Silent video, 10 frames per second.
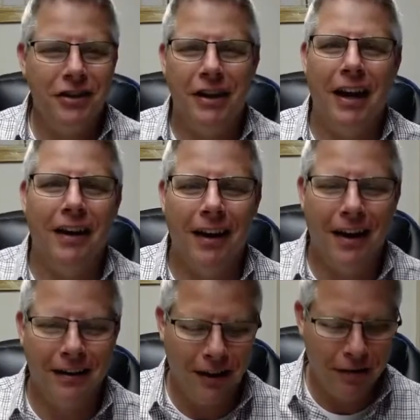and I'd
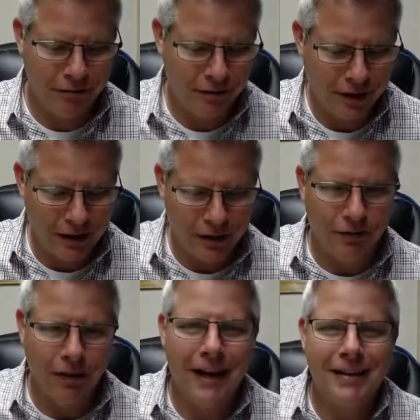love for
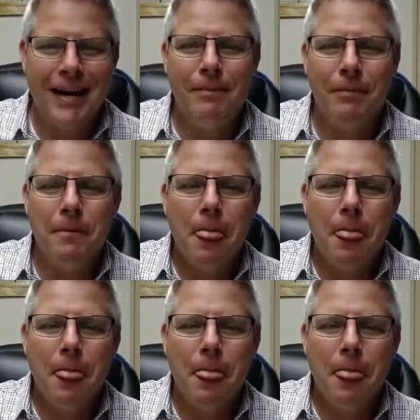that to happen.